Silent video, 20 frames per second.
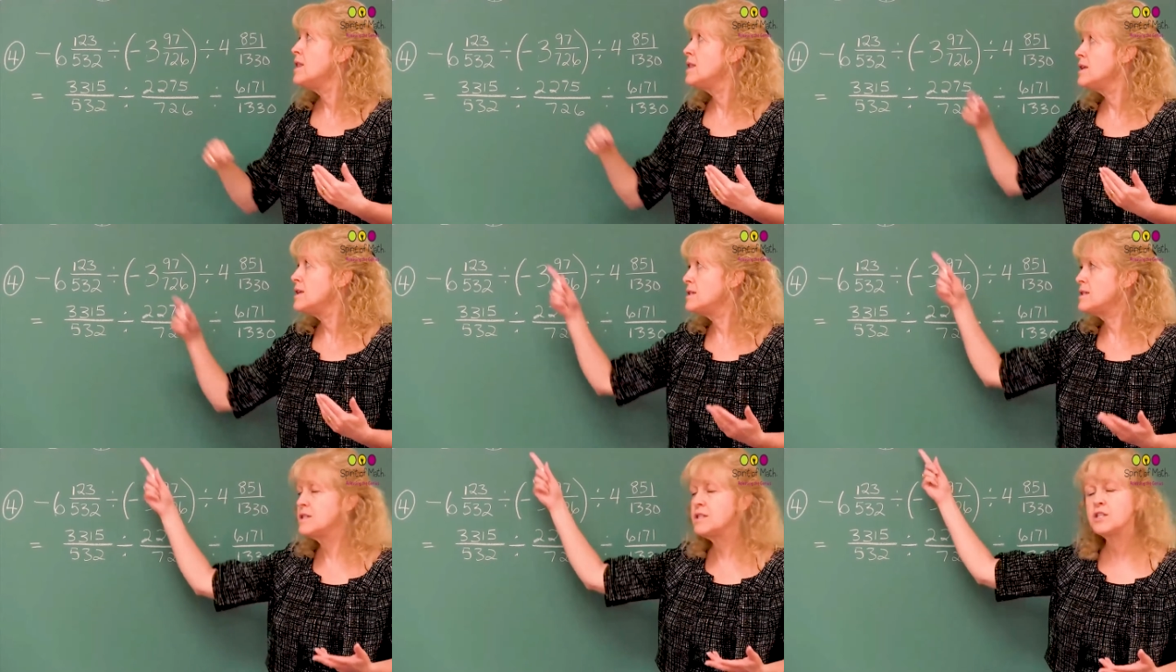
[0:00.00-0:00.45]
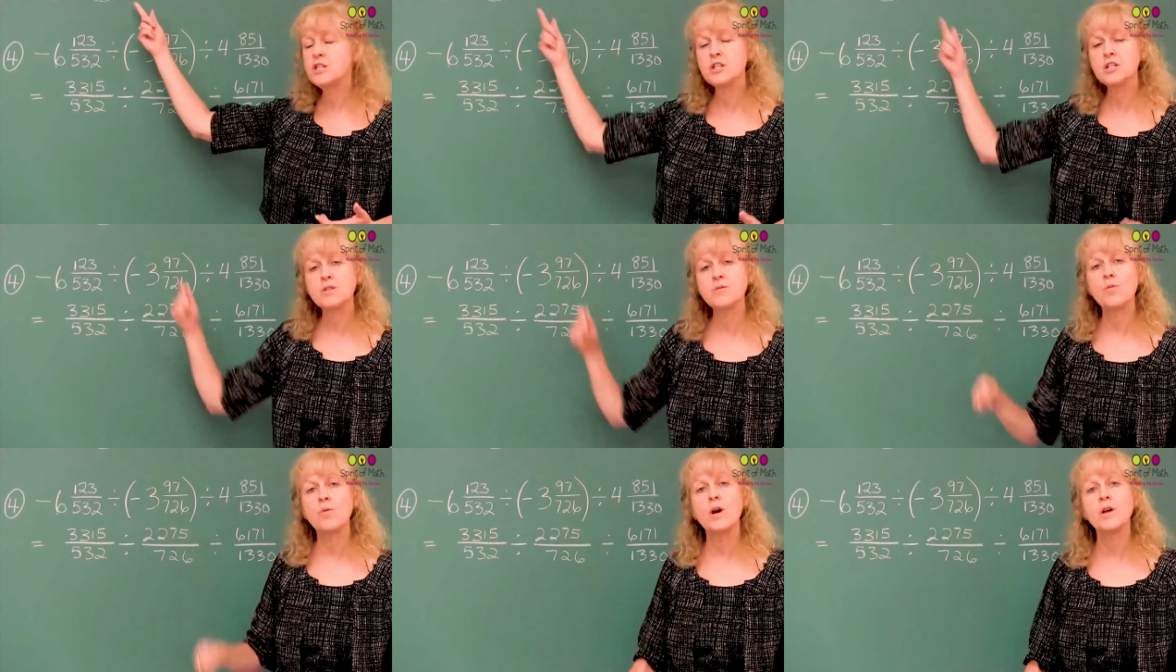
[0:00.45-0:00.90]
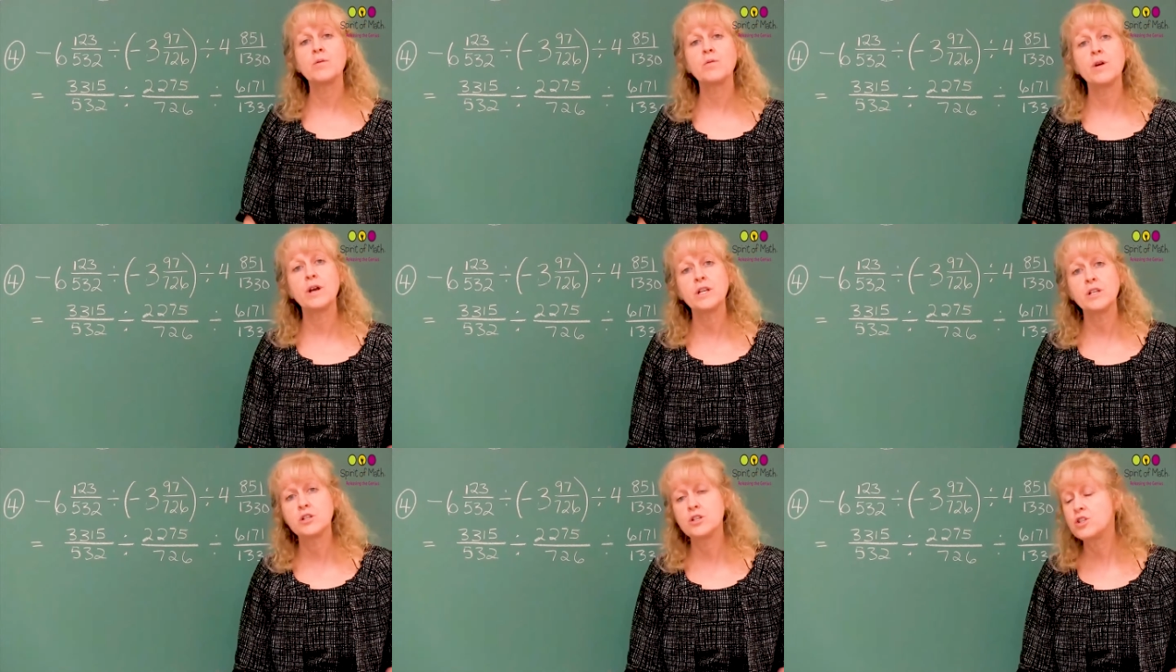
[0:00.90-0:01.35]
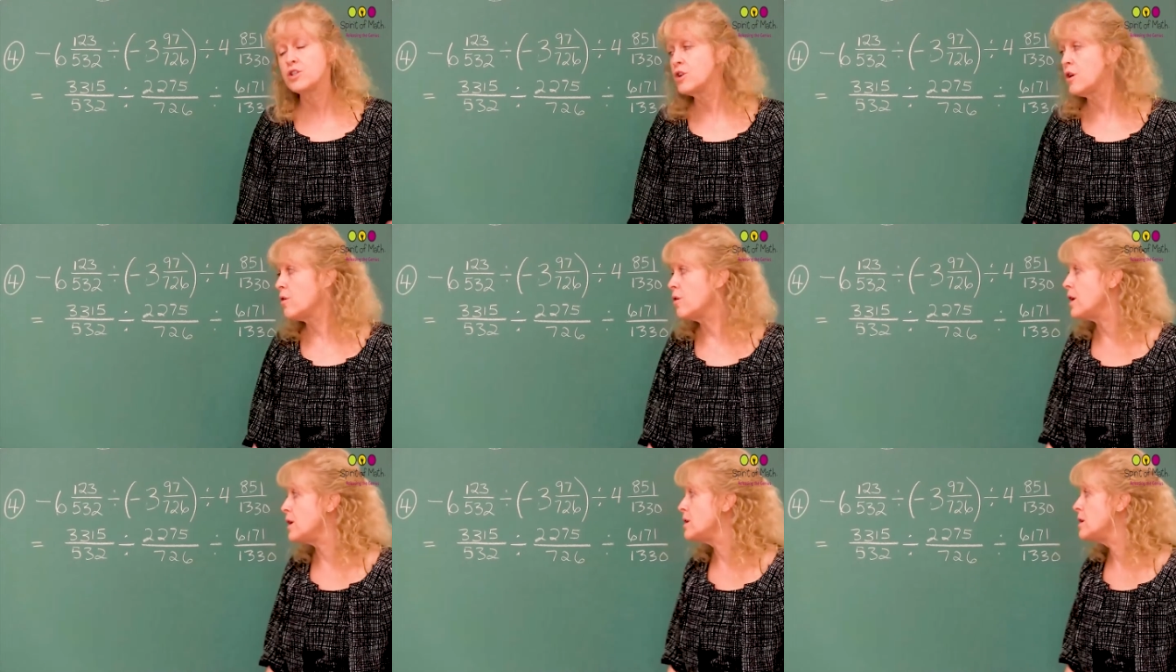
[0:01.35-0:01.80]
This is just one way to
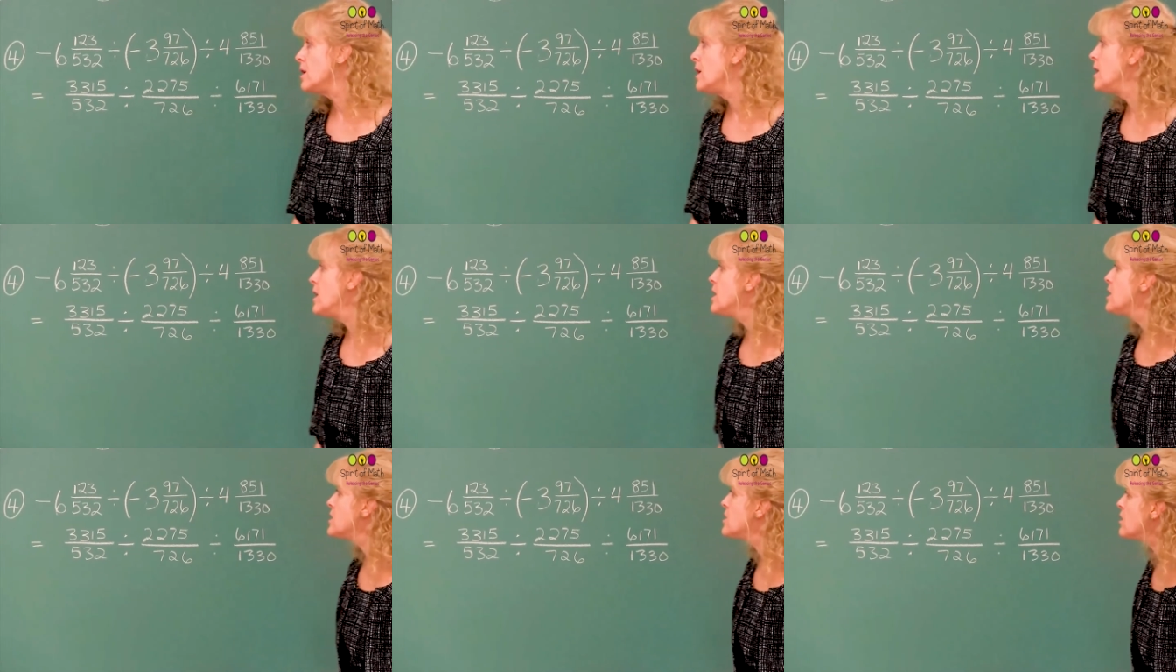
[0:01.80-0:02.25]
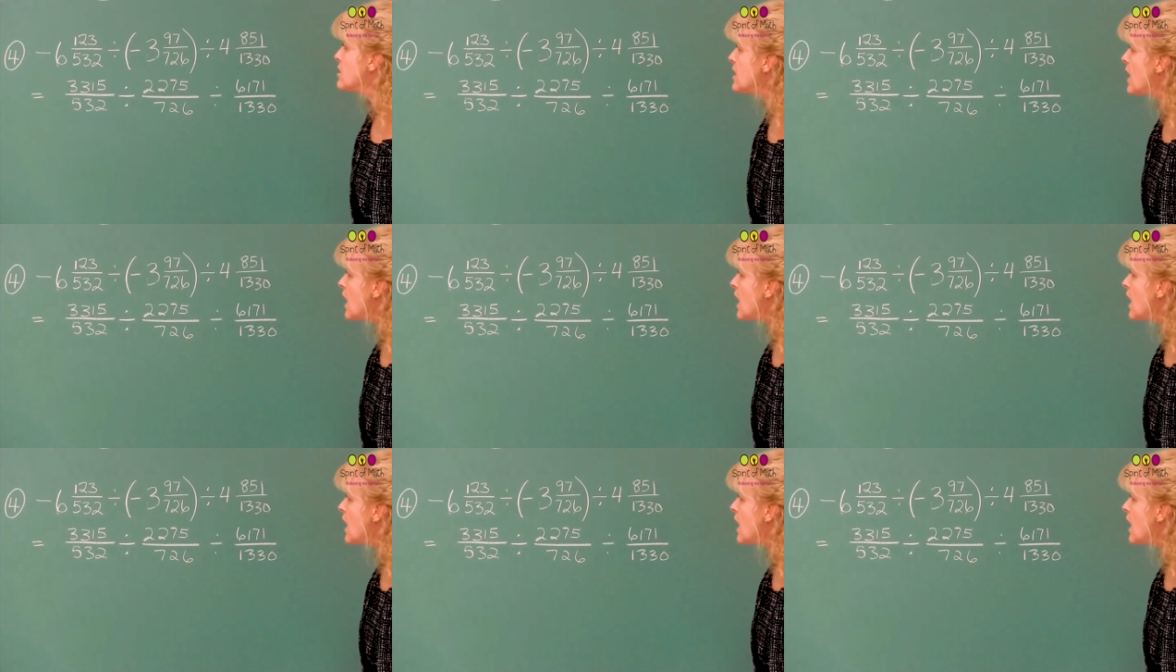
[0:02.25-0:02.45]
show it. So